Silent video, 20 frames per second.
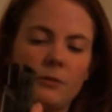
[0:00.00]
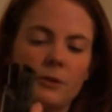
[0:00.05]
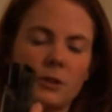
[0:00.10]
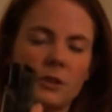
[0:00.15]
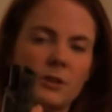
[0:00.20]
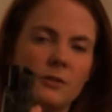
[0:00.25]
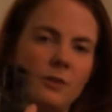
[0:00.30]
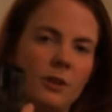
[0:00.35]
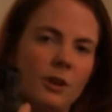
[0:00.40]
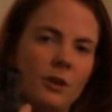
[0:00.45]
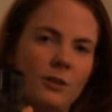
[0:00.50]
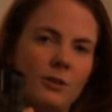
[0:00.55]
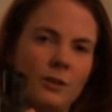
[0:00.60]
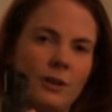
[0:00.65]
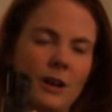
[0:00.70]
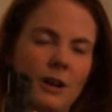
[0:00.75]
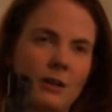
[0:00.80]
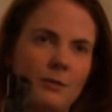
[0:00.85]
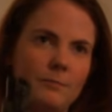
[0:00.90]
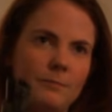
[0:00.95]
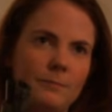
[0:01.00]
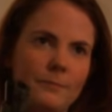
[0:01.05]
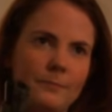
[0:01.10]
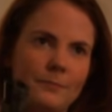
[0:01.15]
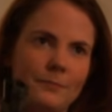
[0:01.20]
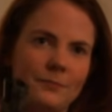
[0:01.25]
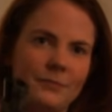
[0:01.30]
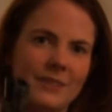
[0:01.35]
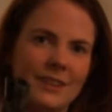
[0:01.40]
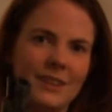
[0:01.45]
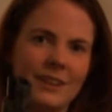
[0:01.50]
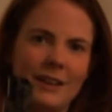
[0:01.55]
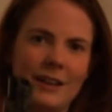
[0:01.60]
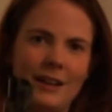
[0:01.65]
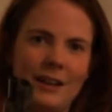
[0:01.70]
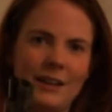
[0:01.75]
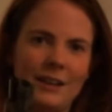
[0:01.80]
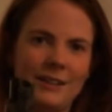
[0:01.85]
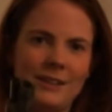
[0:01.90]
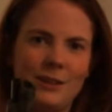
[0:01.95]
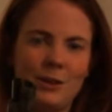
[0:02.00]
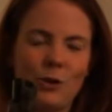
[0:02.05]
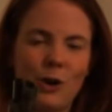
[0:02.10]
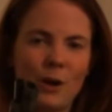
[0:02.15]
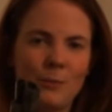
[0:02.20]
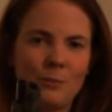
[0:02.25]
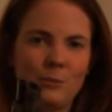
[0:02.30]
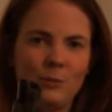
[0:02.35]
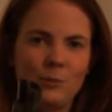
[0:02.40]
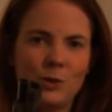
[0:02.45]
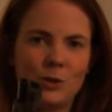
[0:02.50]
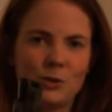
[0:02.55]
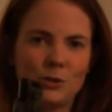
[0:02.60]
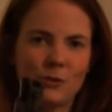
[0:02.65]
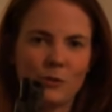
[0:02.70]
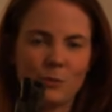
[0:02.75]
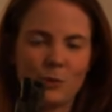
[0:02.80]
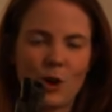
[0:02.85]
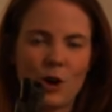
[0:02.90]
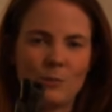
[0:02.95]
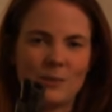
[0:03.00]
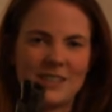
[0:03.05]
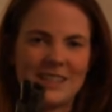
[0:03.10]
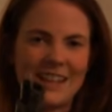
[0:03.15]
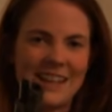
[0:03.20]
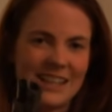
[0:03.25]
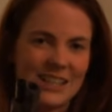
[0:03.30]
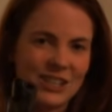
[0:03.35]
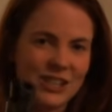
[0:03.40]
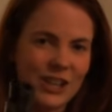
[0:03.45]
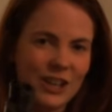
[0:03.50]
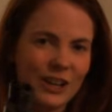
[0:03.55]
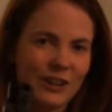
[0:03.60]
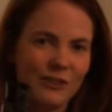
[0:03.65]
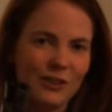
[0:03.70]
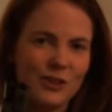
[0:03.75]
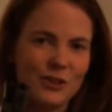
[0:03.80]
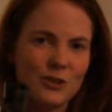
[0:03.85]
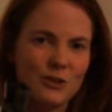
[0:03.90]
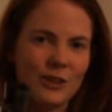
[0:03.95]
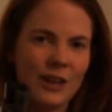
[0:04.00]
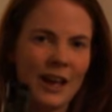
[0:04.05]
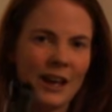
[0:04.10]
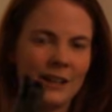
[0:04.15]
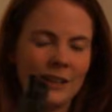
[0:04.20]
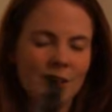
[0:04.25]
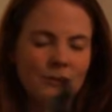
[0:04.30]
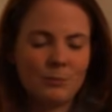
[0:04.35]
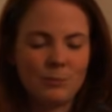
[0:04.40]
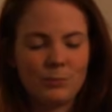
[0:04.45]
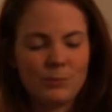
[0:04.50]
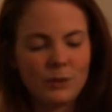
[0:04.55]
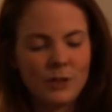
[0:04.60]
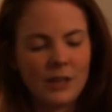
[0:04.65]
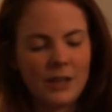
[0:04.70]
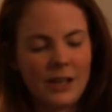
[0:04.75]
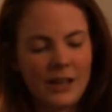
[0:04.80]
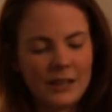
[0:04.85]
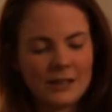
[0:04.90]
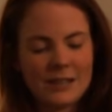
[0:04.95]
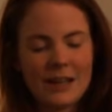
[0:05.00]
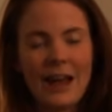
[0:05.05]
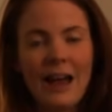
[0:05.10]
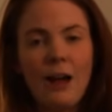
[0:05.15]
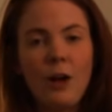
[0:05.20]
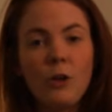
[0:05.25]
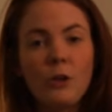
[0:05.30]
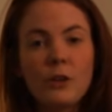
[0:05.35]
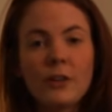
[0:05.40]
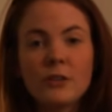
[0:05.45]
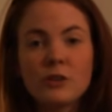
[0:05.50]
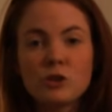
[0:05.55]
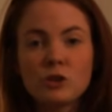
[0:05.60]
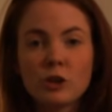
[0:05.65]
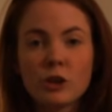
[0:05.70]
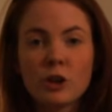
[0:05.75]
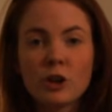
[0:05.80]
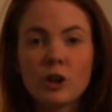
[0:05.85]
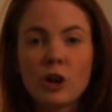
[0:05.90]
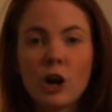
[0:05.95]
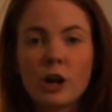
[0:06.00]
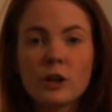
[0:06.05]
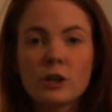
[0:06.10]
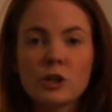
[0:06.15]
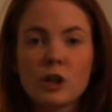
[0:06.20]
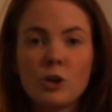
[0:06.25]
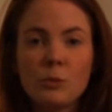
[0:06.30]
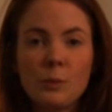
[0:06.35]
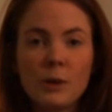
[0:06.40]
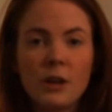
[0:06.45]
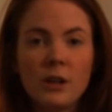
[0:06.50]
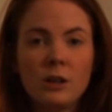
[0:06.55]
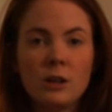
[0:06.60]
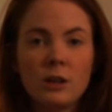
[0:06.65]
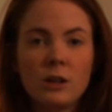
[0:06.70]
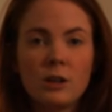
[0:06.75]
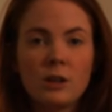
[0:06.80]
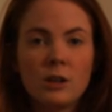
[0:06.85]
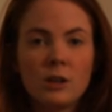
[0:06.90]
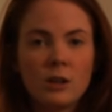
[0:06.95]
First of all, I'm used to it from competition. If you do that, you can't tell that the trigger guard is open.